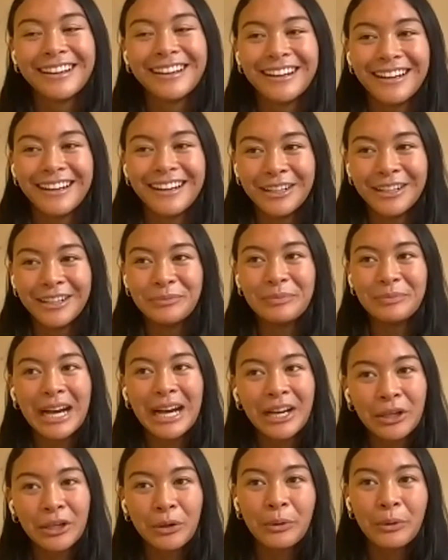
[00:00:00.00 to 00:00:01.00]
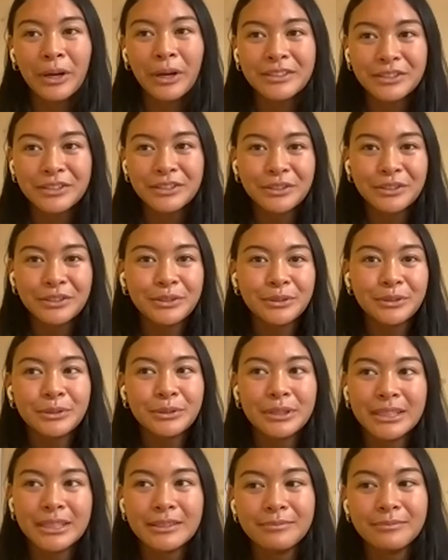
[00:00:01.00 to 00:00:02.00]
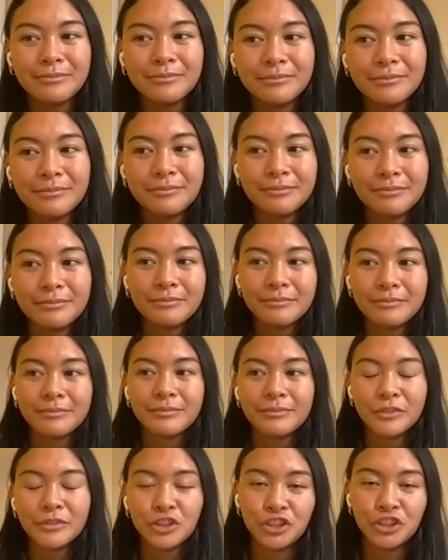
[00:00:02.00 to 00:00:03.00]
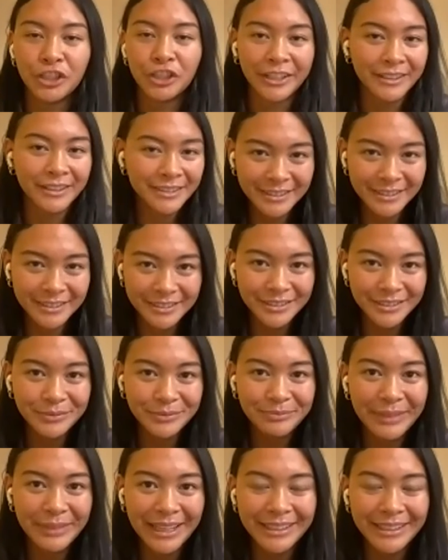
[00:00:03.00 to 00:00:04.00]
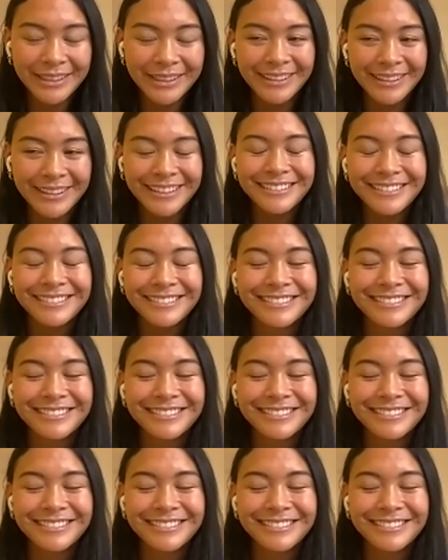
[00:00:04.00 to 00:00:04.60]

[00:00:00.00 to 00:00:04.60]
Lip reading: I don't want to jinx anything,